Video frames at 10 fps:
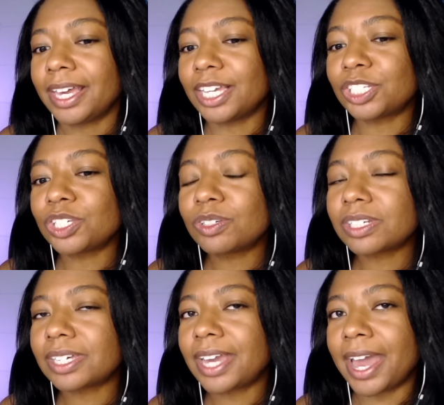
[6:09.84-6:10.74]
It's
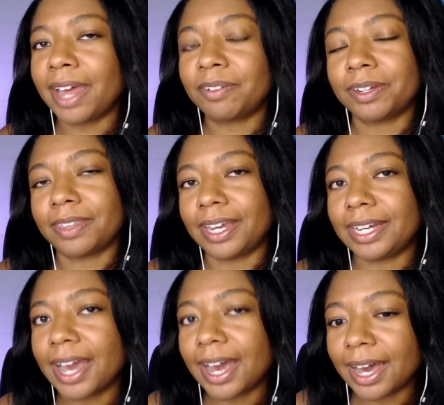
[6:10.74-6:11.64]
usually after they
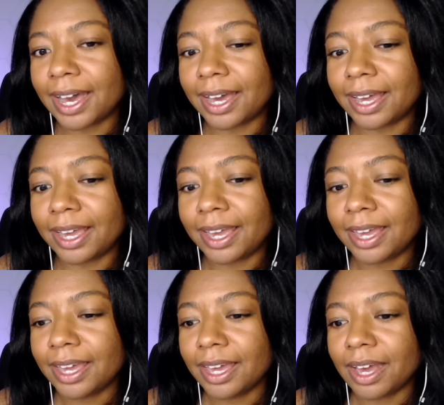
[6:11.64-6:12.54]
die
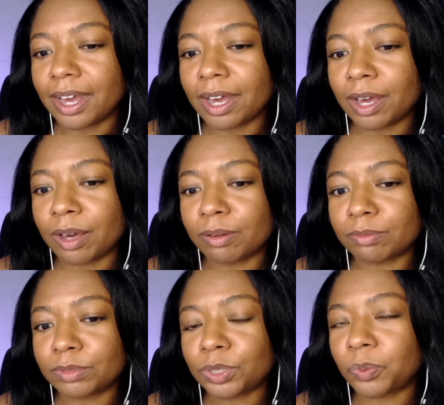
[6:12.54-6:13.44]

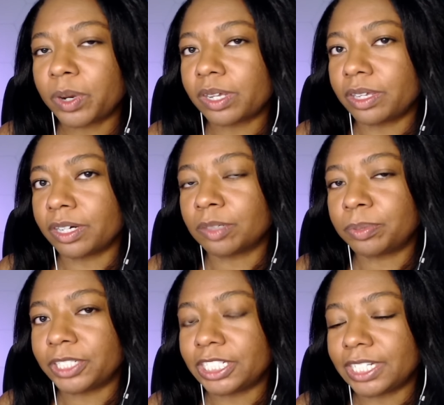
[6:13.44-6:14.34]
to where they're
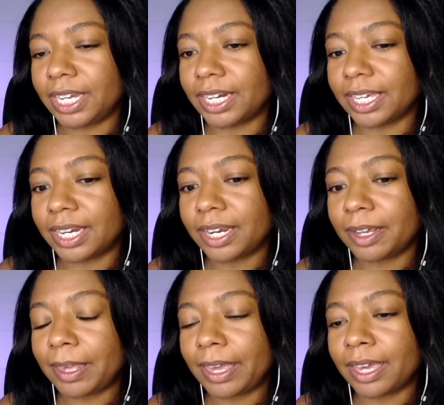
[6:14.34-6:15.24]
appreciated.
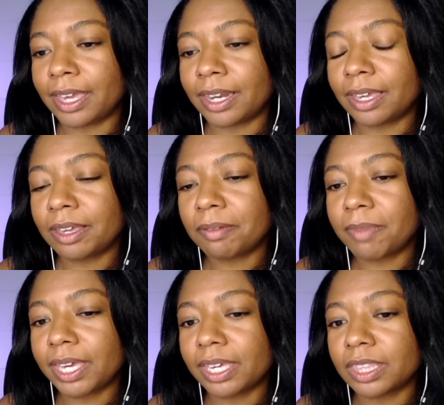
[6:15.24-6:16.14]
And
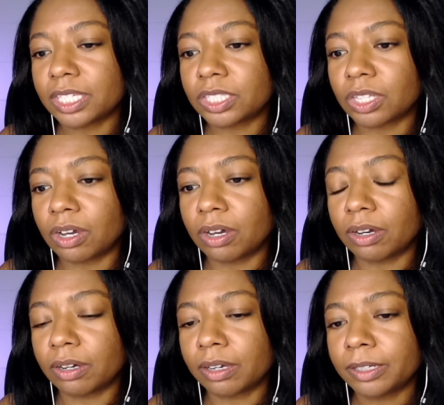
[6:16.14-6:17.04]
him making this
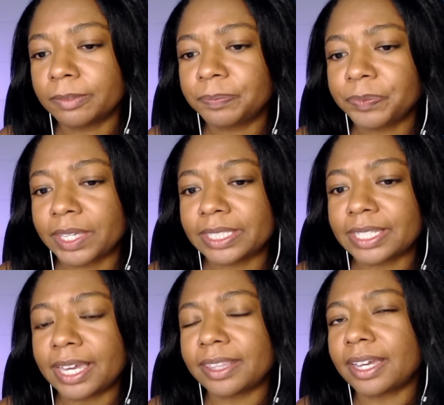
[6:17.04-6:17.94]
song,
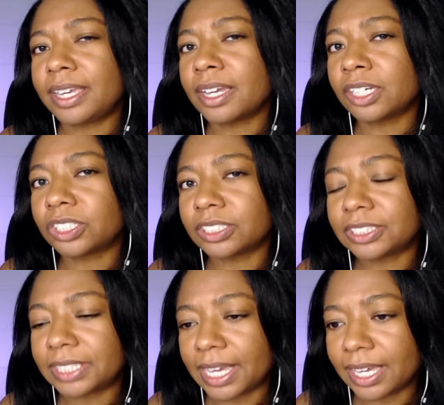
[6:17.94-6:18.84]
saying that he
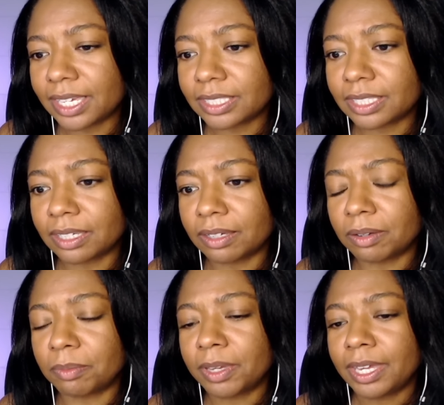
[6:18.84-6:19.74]
understands
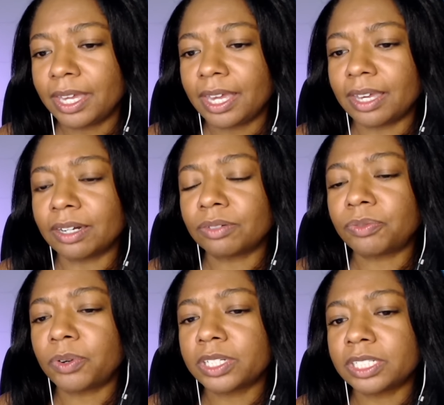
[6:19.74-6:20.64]
him, and
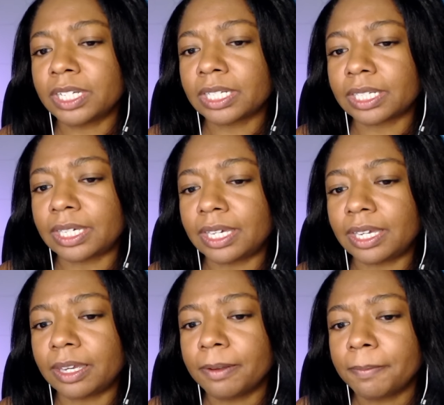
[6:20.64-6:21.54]

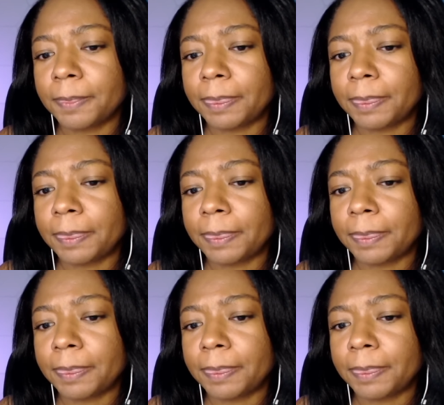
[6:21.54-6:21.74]
unfortunately,